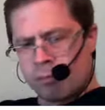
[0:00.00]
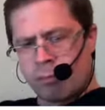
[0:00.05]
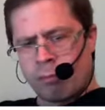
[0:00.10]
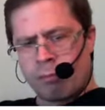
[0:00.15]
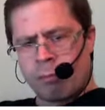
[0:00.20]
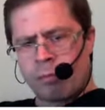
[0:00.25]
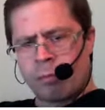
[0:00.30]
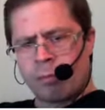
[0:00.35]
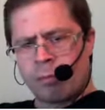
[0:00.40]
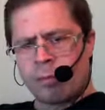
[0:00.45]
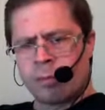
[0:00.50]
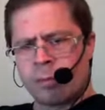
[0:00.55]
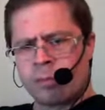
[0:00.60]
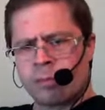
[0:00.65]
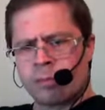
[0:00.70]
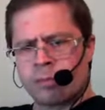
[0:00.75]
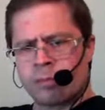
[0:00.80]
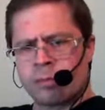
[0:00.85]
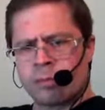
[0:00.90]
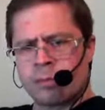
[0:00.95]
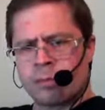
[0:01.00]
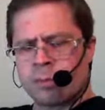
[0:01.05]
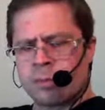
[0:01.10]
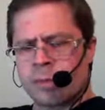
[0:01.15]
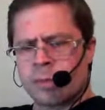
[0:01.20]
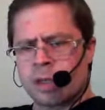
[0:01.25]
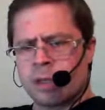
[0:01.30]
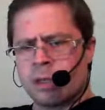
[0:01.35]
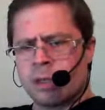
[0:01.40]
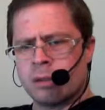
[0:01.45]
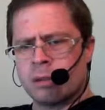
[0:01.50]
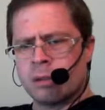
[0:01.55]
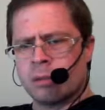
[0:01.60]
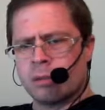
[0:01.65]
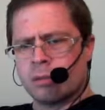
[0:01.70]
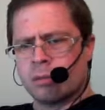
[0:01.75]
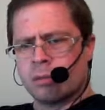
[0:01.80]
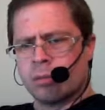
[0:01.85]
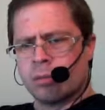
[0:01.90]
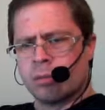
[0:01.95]
I know. Thank you
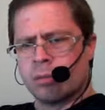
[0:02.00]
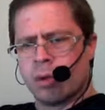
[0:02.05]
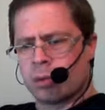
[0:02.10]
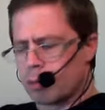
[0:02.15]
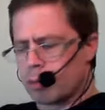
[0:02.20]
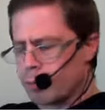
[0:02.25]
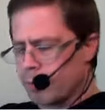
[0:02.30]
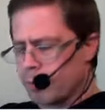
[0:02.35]
very much.